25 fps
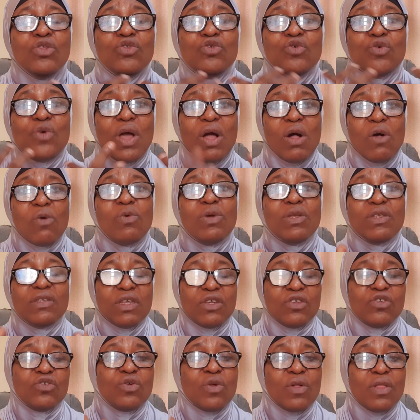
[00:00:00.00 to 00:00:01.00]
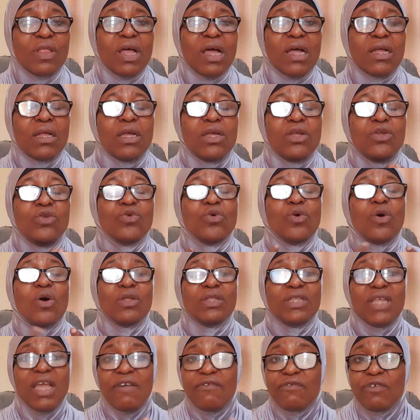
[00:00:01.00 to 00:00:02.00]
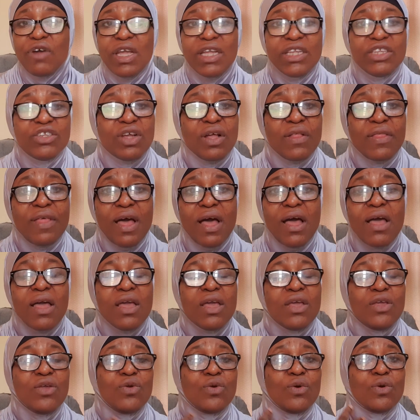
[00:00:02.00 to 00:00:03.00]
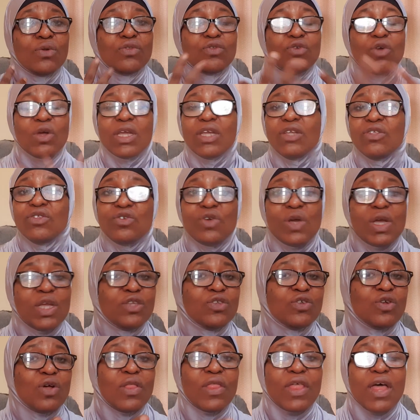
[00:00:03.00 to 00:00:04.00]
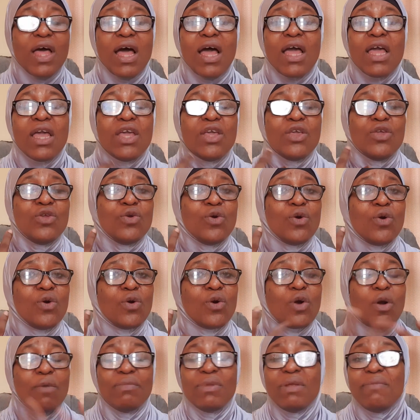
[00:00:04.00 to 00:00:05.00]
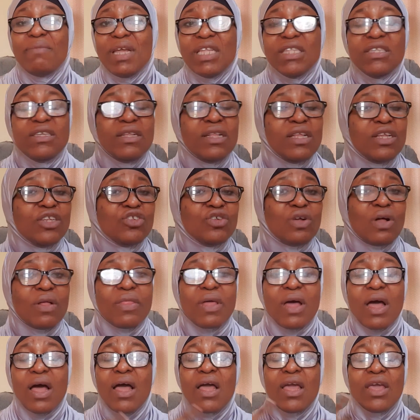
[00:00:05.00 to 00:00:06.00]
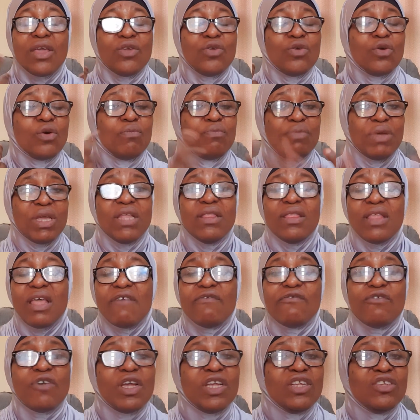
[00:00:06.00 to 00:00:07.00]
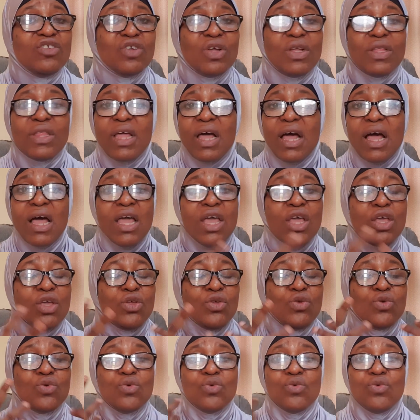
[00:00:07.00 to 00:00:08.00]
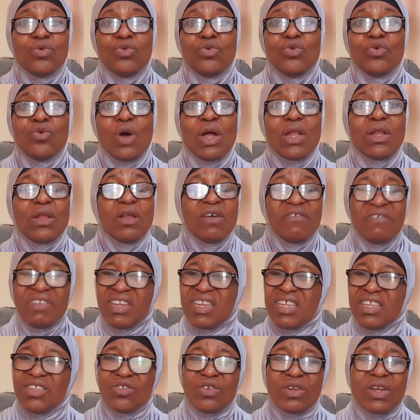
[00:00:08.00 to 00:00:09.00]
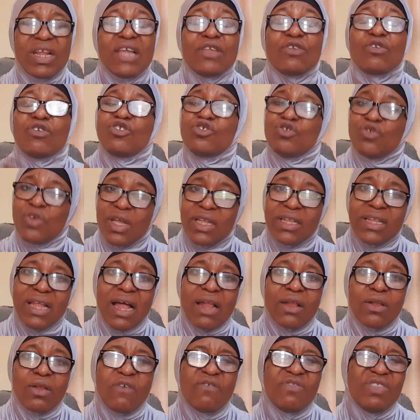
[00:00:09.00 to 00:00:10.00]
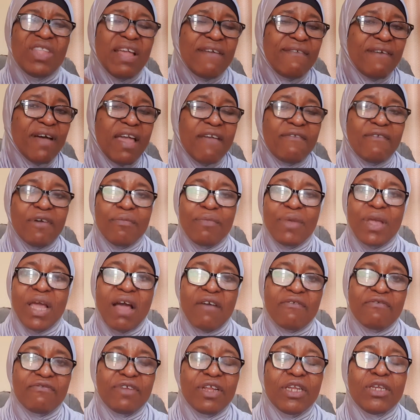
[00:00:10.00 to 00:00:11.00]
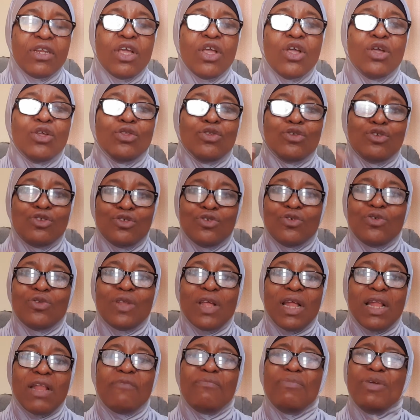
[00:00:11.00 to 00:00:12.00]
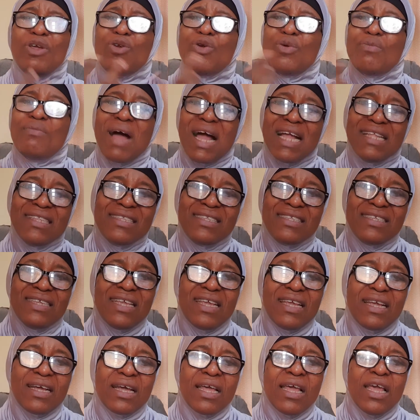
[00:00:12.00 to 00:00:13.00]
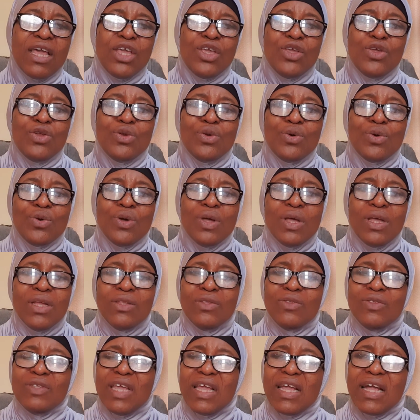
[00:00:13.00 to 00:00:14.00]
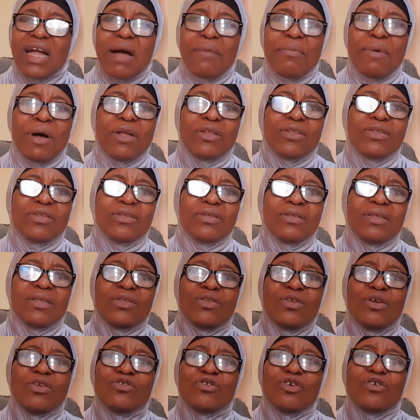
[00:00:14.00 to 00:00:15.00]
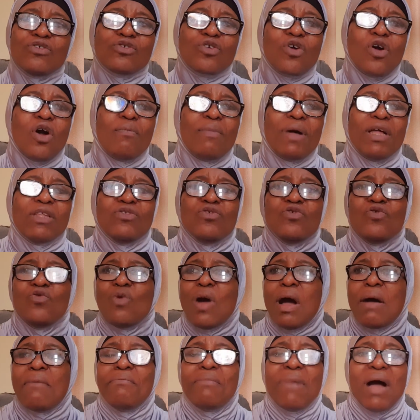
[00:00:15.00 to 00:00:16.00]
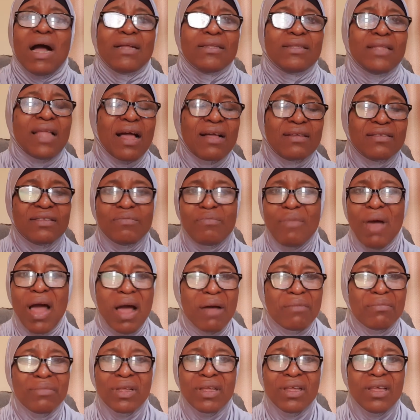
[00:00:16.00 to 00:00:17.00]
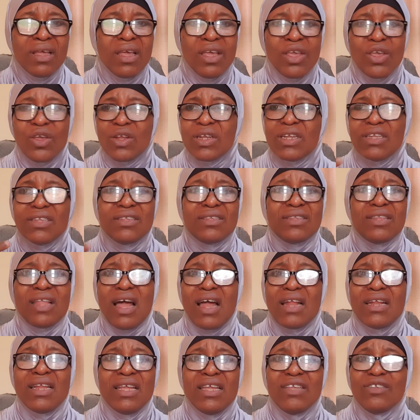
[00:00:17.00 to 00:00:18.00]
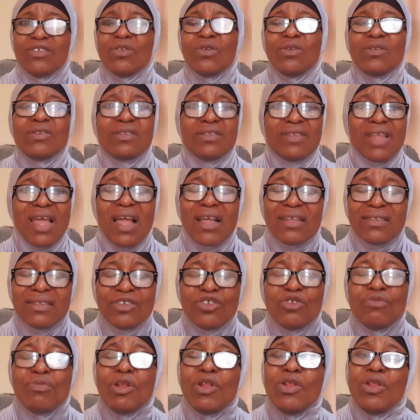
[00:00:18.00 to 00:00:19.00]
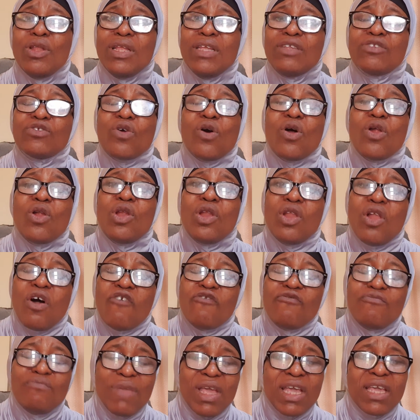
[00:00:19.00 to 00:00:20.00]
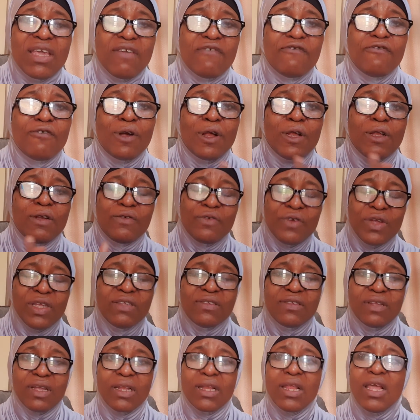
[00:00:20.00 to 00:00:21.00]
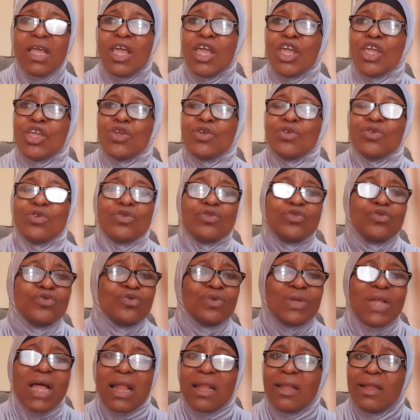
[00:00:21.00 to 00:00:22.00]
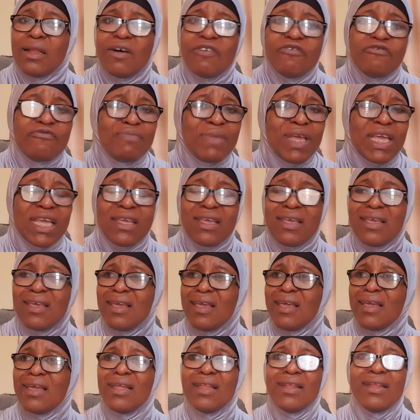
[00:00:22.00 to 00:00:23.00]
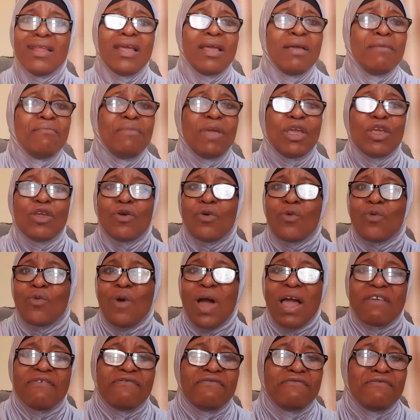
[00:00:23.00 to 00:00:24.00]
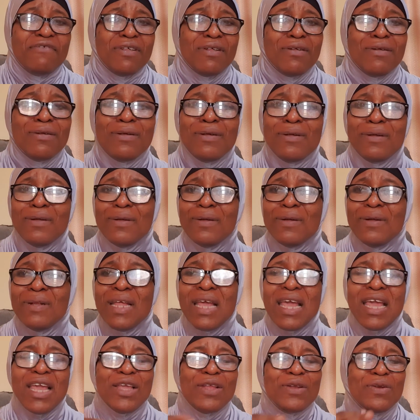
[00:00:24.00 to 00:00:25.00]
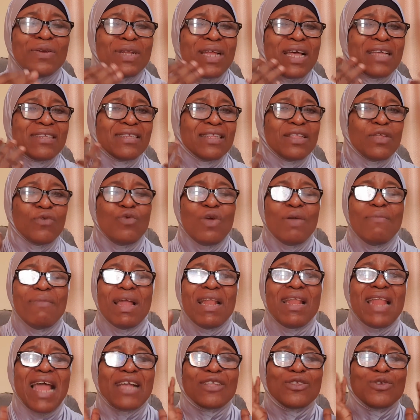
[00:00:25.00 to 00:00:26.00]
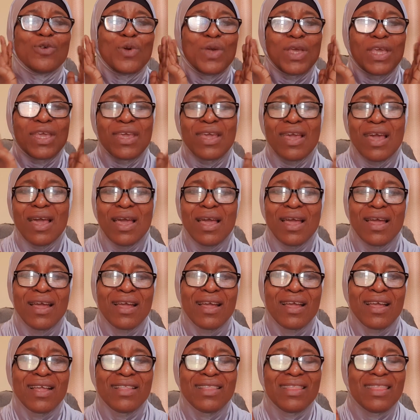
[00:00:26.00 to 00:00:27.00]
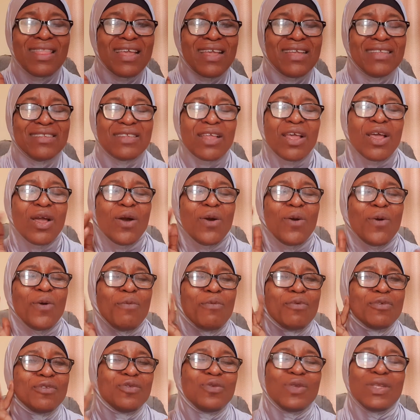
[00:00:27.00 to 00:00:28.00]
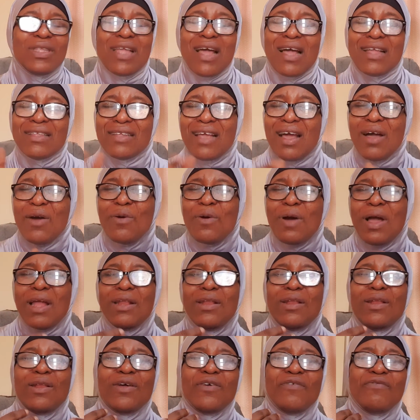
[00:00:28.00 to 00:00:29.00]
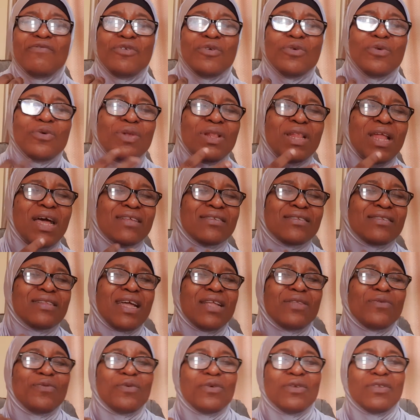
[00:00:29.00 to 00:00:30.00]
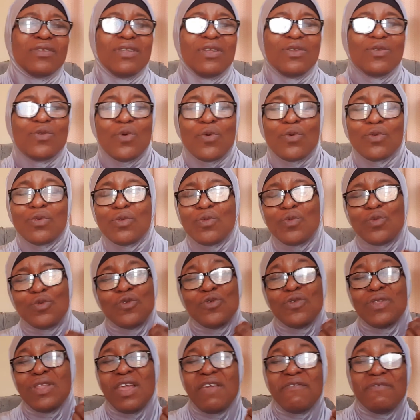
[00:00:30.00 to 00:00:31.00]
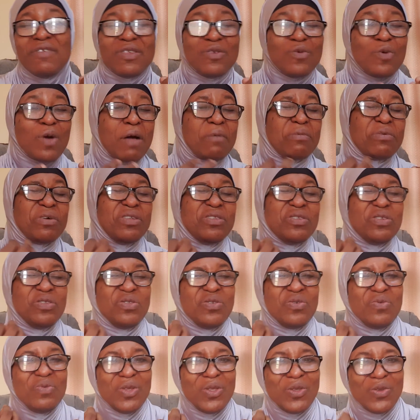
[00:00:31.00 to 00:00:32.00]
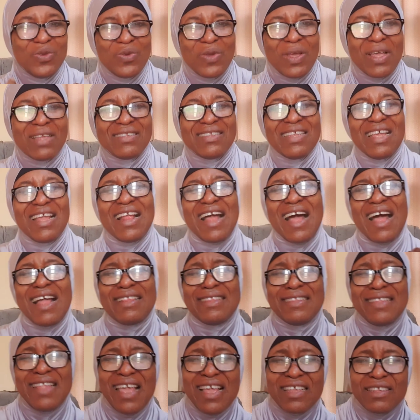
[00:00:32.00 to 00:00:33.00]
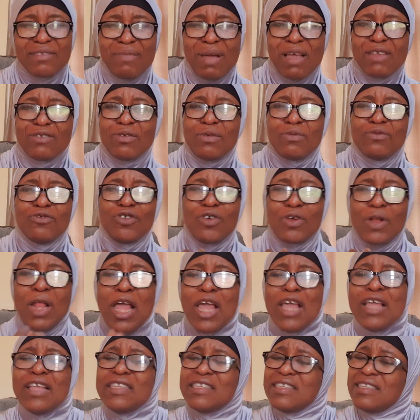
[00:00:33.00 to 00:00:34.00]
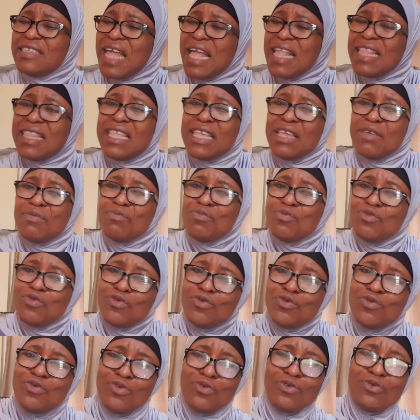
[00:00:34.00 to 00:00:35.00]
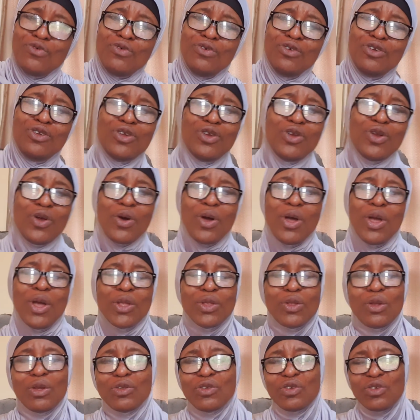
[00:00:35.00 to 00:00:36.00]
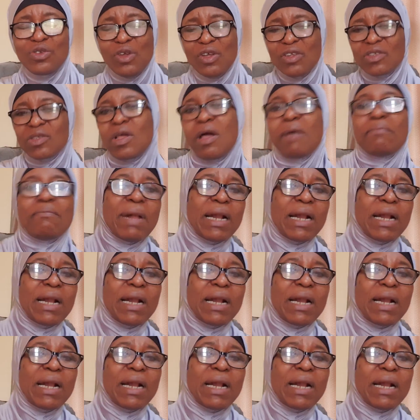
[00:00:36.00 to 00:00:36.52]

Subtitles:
to always ensure that you're there for each other, you're talking to each other, you're complimenting each other, you're being there for each other, you are loving each other, and you're showing that love. Never ever be afraid to show that love. Be romantic, you know. Think about, don't just come and do one bang, thanks ma'am. You understand? It's not sex. It's called love making for a reason. You know, do that love making, make your wife feel good. You know, there's the women like to hear things. Oh, sweetheart, oh, I love you. Oh, last night was this. Oh, today, if it's what I'm going to do with you, and say hot things, buy some chocolate. Set the mood, you know, not to just come.